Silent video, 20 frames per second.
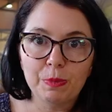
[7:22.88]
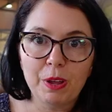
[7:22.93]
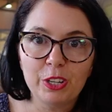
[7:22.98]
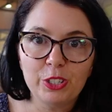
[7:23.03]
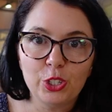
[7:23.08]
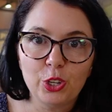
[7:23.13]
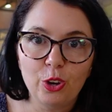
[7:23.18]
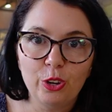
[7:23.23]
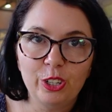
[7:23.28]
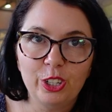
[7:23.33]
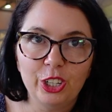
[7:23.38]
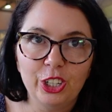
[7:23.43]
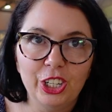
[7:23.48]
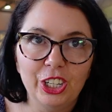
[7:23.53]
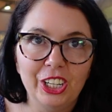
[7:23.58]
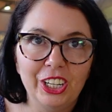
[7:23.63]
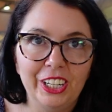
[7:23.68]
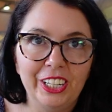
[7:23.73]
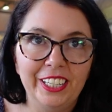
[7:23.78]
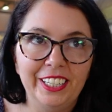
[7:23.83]
Smells so
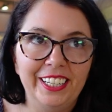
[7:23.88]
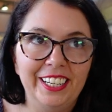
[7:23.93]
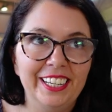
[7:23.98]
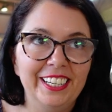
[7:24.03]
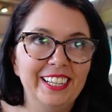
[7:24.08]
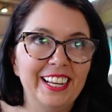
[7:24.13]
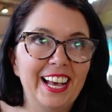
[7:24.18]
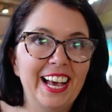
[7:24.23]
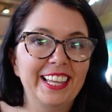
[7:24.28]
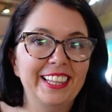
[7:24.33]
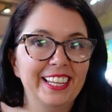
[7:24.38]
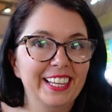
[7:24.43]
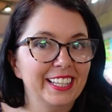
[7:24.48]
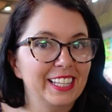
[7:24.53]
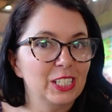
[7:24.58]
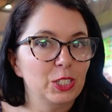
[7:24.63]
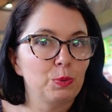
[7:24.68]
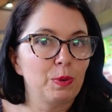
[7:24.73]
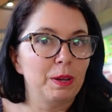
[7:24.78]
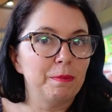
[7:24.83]
good. I think
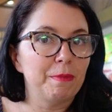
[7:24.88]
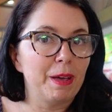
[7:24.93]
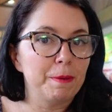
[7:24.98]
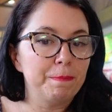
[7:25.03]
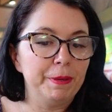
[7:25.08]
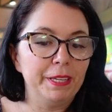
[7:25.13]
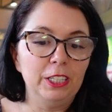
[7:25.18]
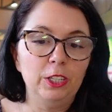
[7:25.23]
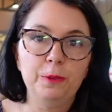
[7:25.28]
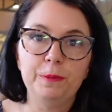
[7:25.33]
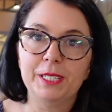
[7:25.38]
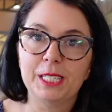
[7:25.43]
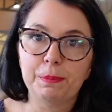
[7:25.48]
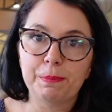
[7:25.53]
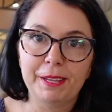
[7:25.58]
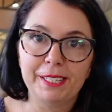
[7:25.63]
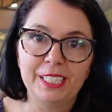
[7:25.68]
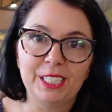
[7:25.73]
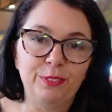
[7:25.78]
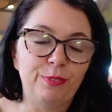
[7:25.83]
this one might be a little bit
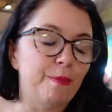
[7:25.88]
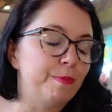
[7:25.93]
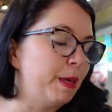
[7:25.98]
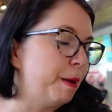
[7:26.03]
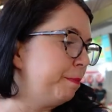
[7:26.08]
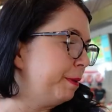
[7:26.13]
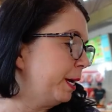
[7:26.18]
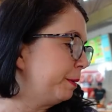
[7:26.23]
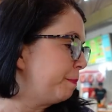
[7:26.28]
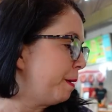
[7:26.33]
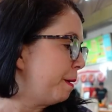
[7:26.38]
spicy from that black